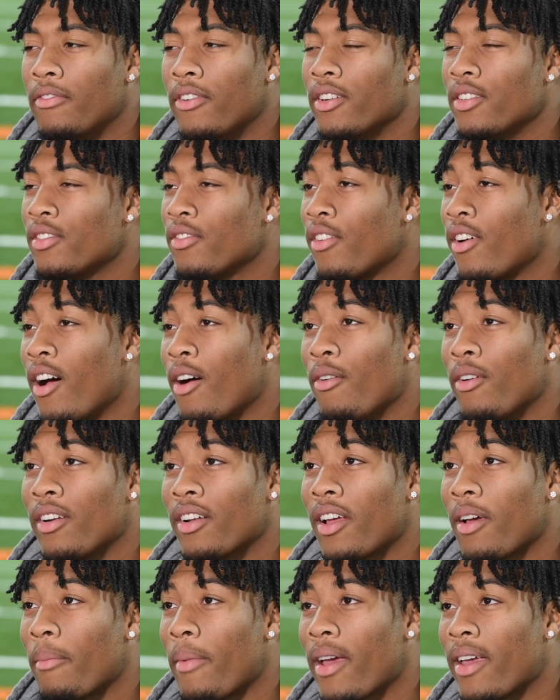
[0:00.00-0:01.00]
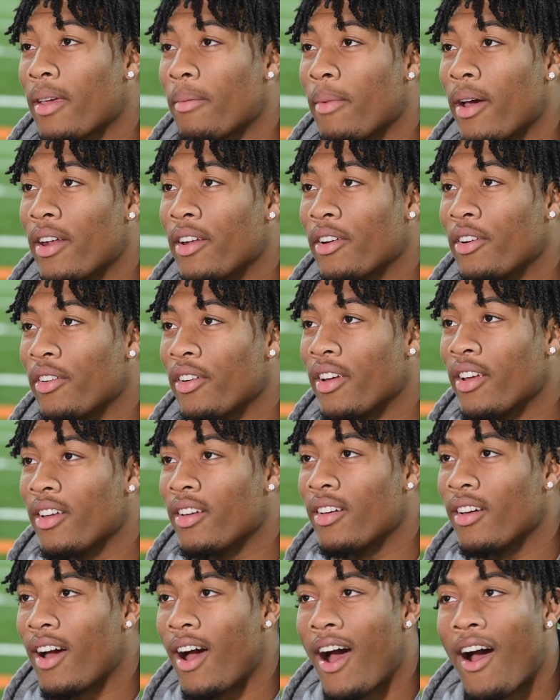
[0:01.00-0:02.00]
First of all, I want to come back and get my degree.
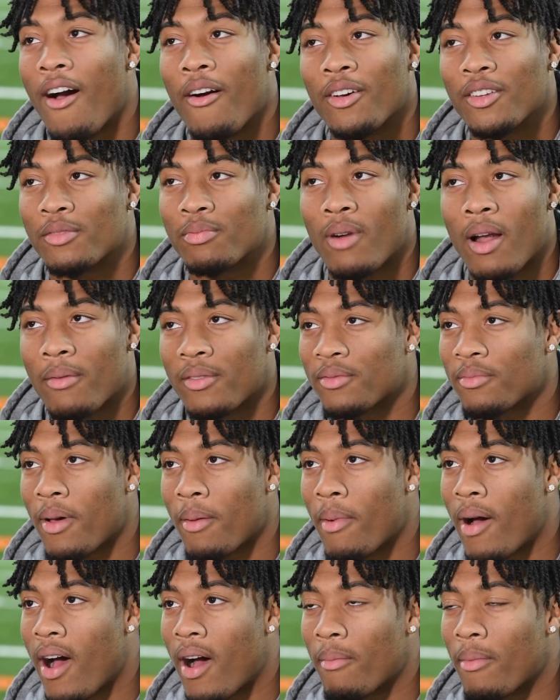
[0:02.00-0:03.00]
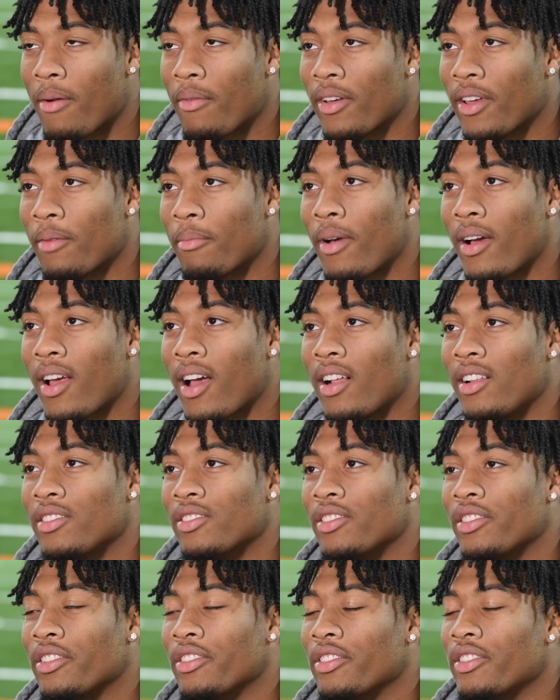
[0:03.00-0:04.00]
I always promised my mom I'm going to get my
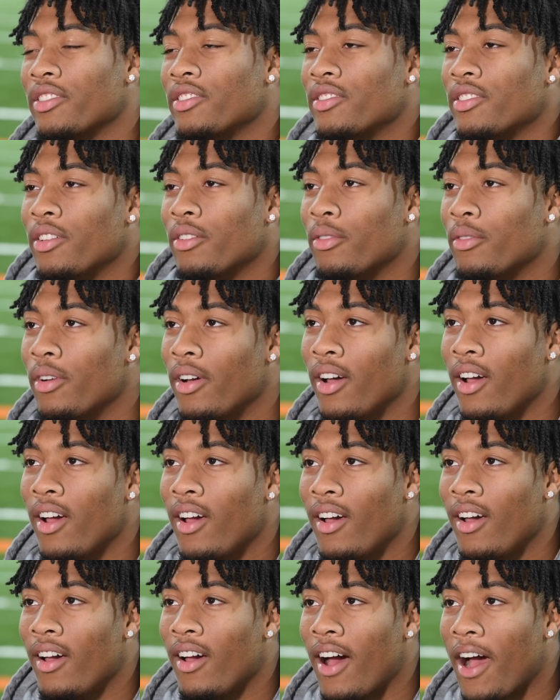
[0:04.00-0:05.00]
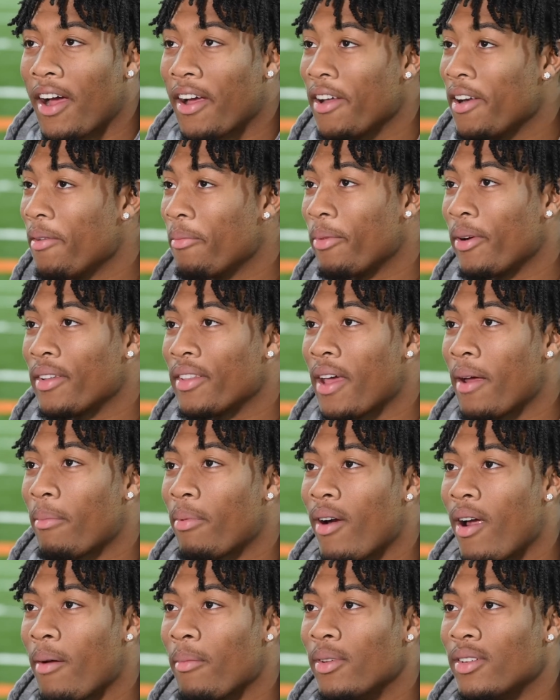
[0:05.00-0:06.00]
college degree, so I couldn't break that
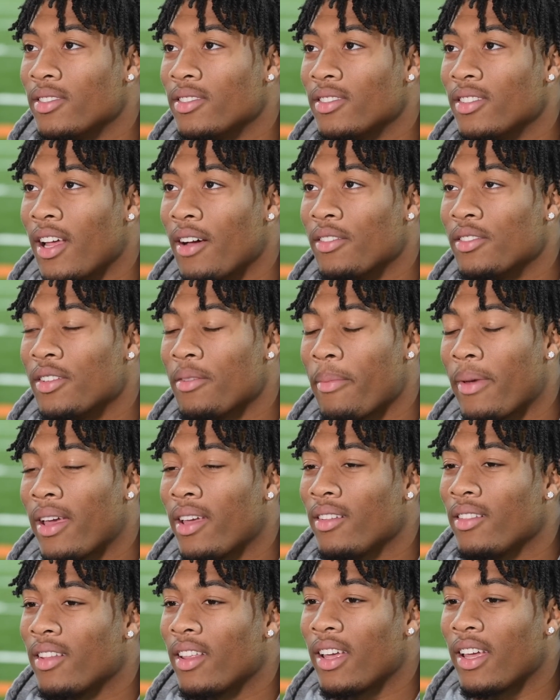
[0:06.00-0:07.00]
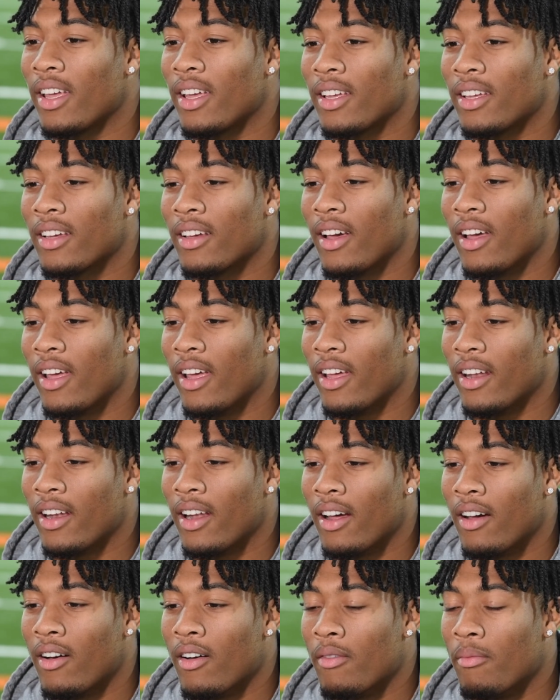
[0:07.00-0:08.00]
promise. That was the main thing, and
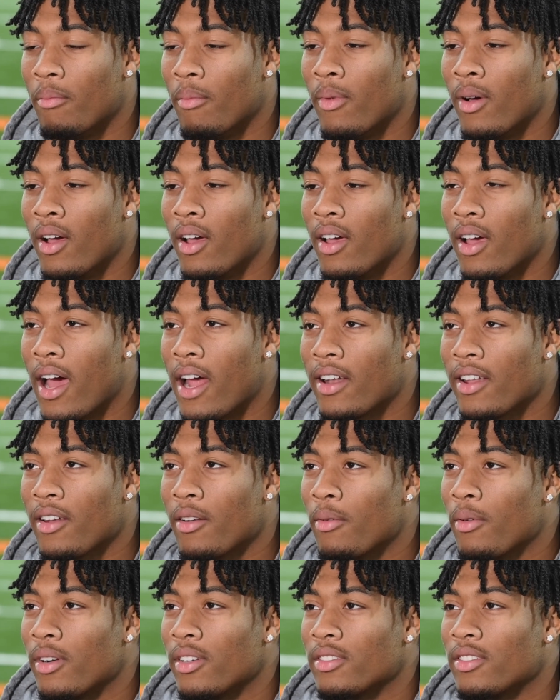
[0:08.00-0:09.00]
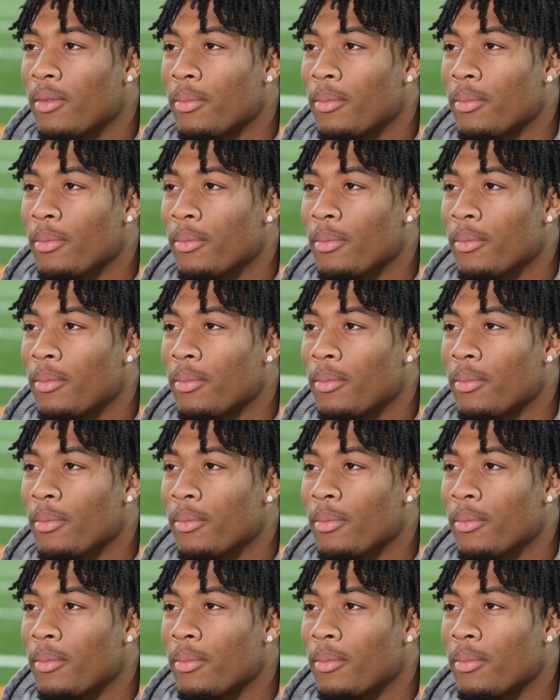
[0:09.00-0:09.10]
I didn't want to sell